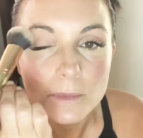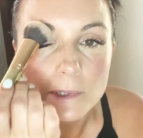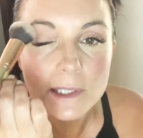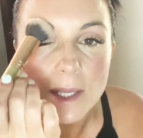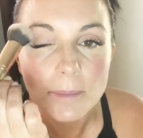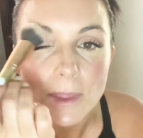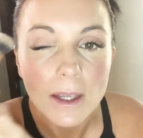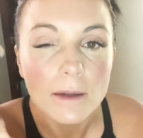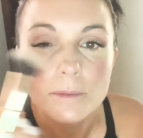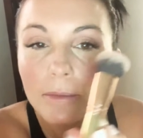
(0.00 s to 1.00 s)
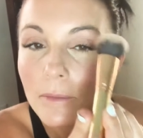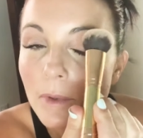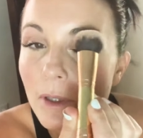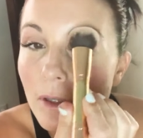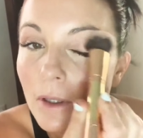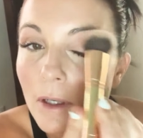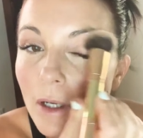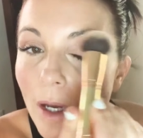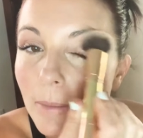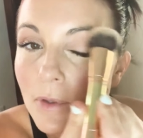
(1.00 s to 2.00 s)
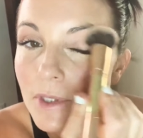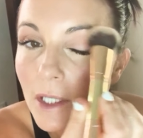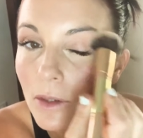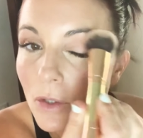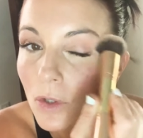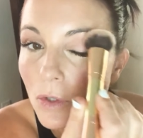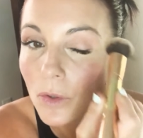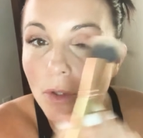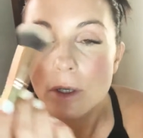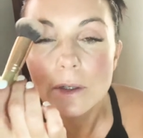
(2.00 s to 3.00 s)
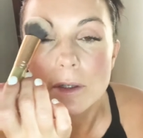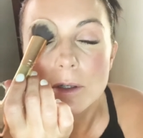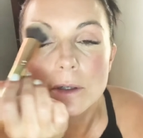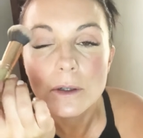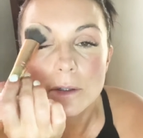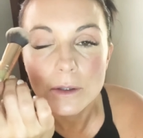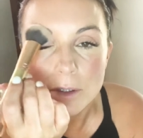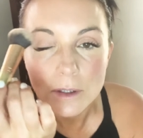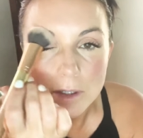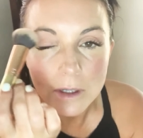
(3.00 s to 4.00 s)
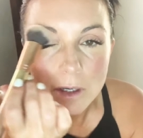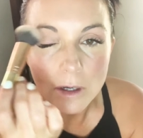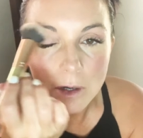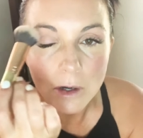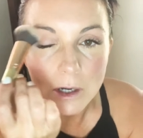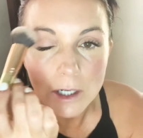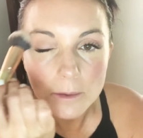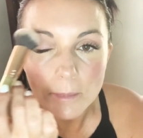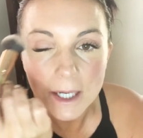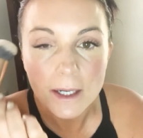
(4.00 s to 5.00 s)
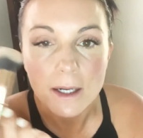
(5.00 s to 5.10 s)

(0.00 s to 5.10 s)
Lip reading: Same thing. I'm using the Nude on my